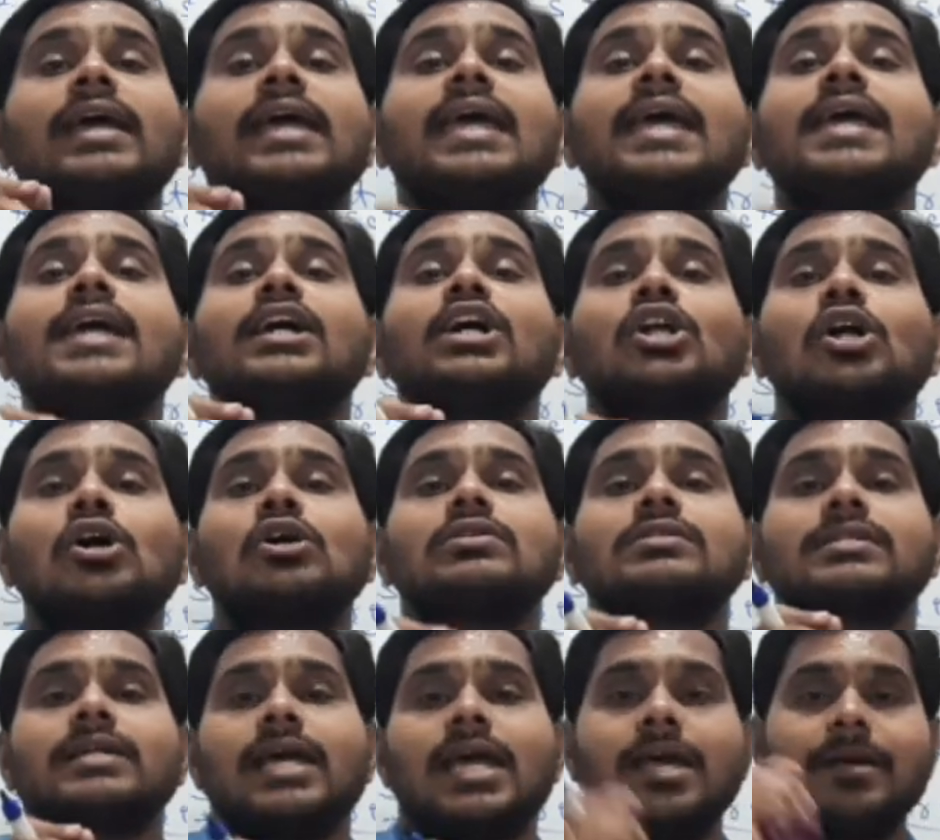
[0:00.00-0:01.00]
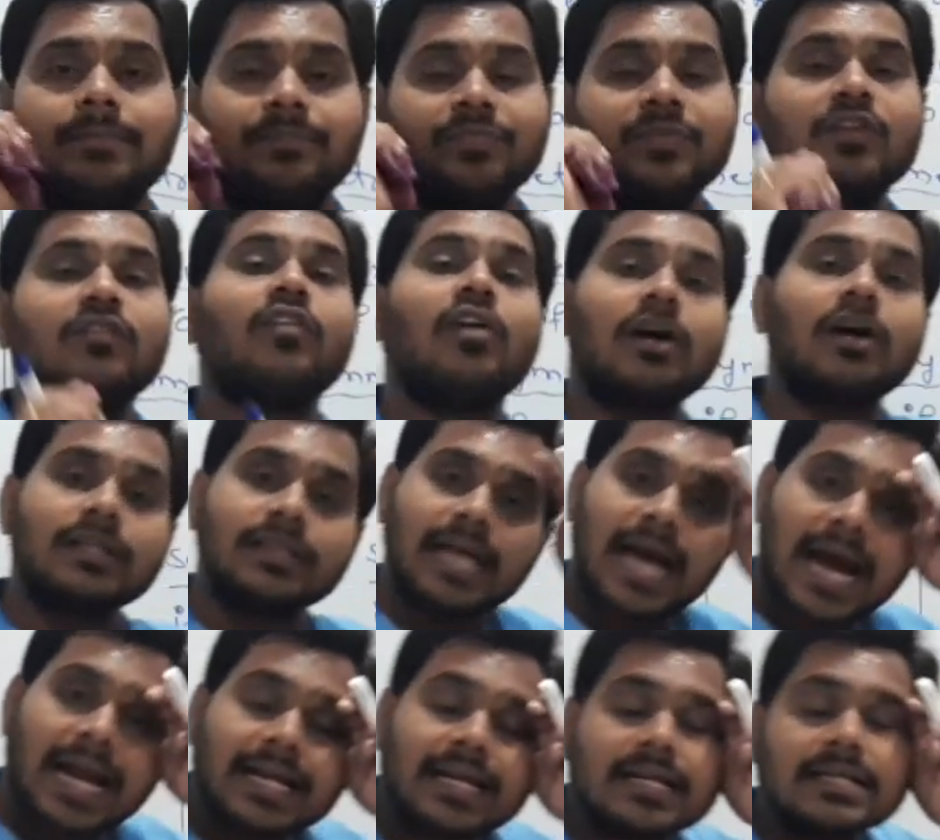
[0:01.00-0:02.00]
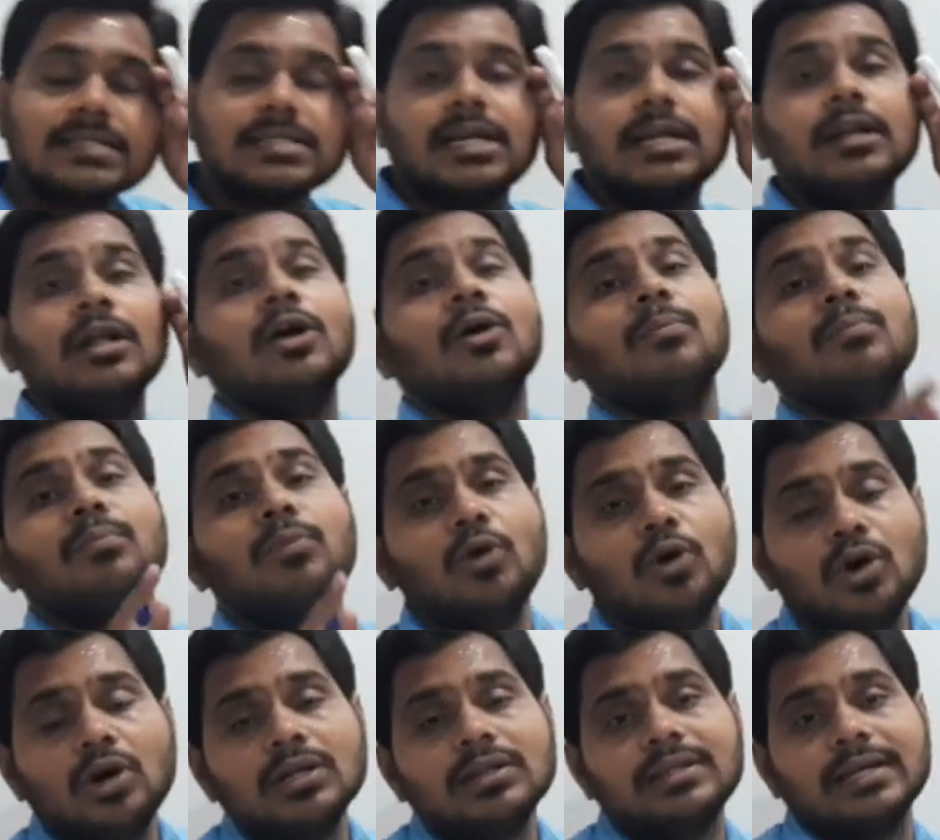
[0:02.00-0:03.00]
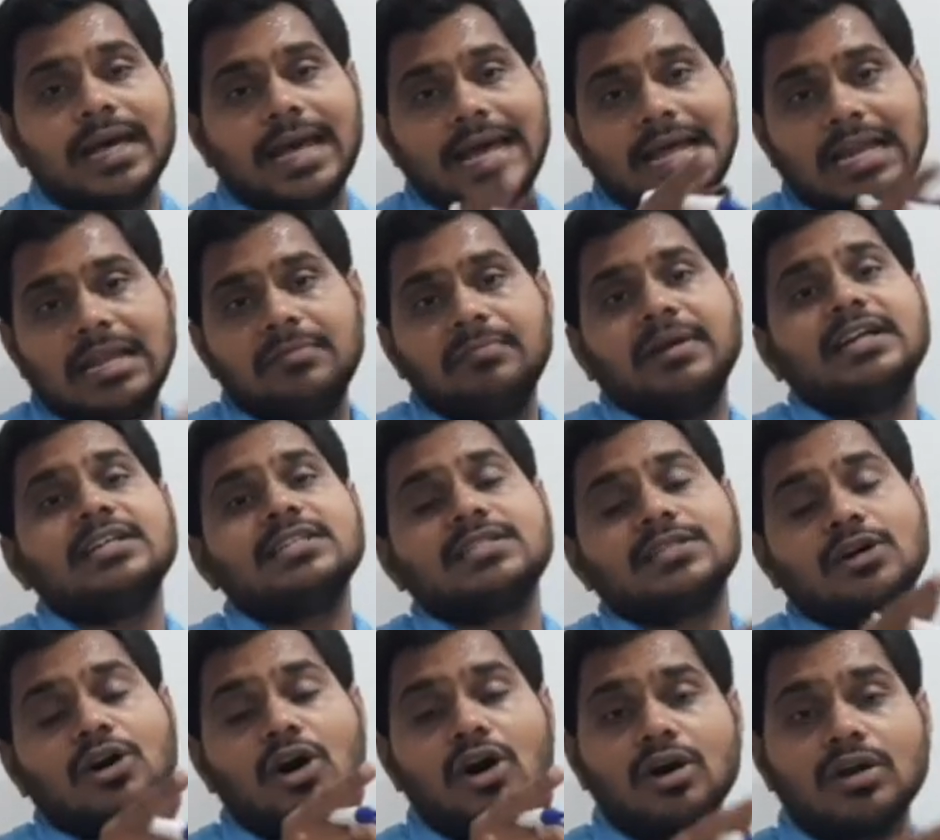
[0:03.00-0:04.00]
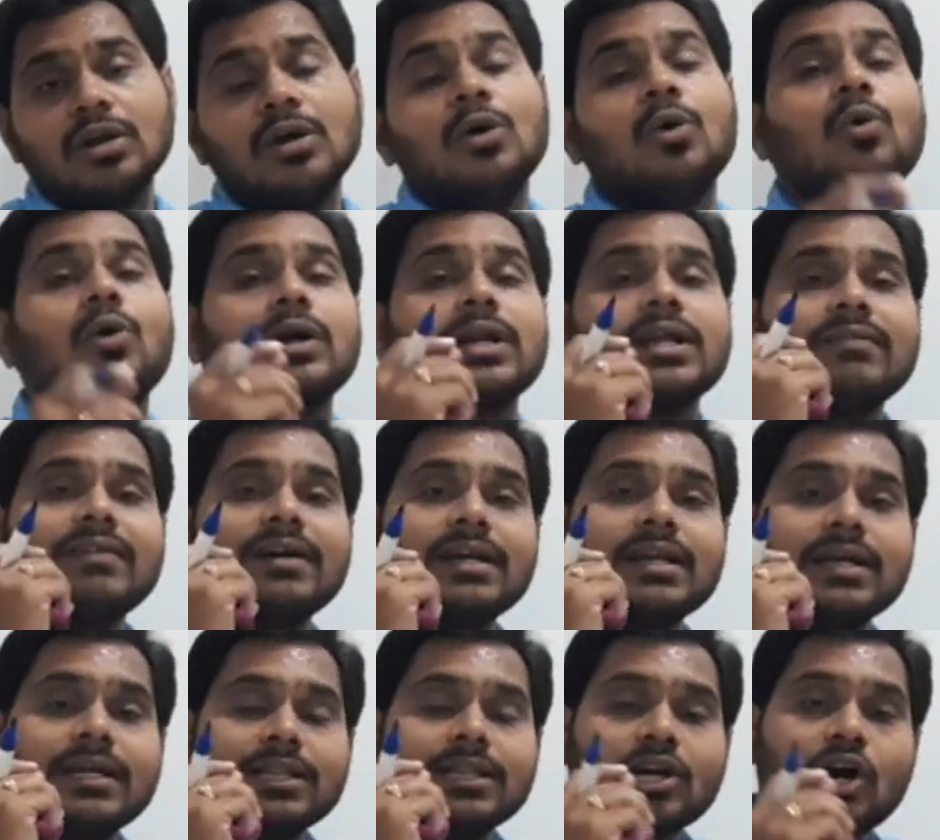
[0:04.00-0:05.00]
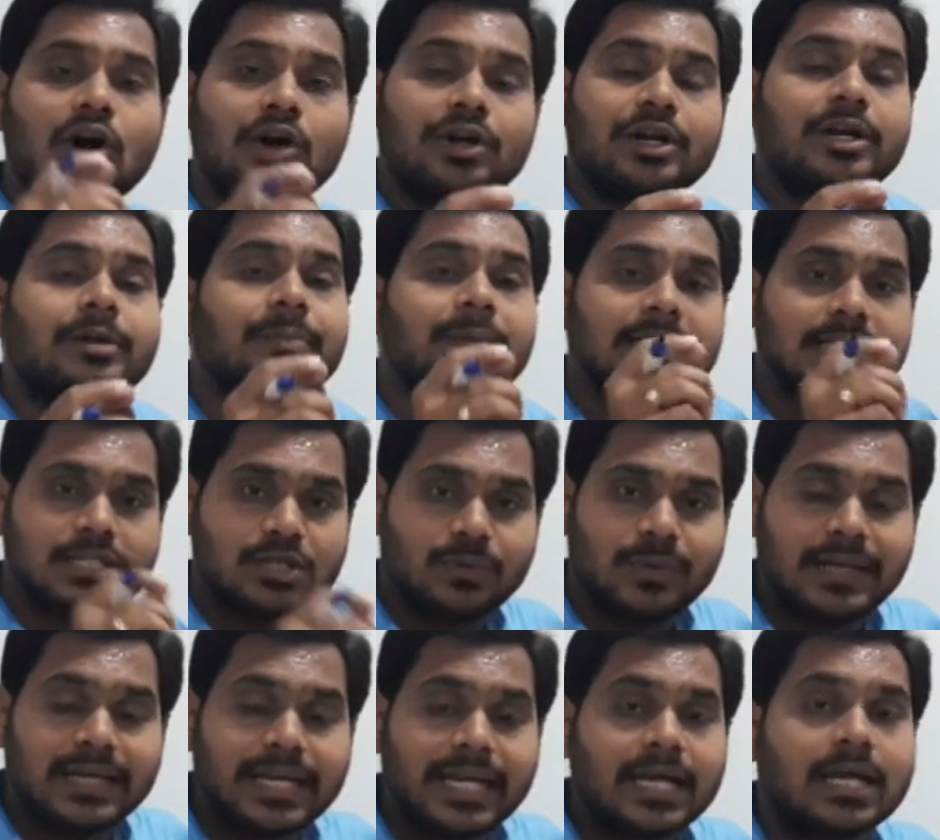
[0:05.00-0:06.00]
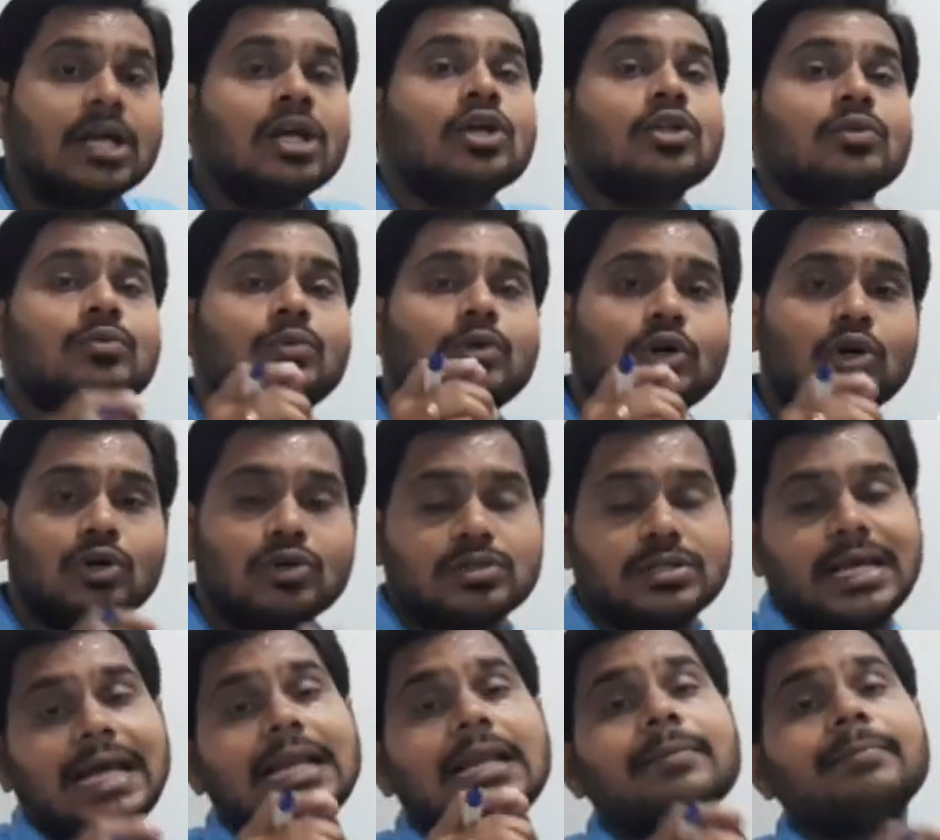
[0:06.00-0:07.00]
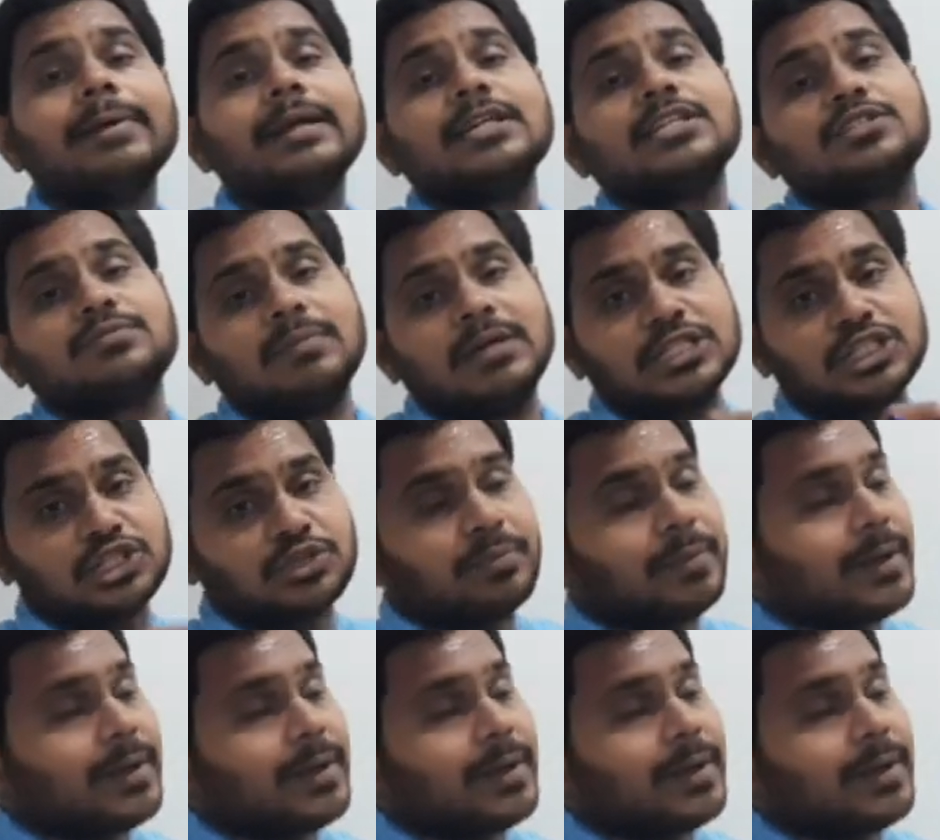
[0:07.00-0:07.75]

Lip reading: A cross A. For that reason, both elements or whatever in the ordered pairs you will take, those elements must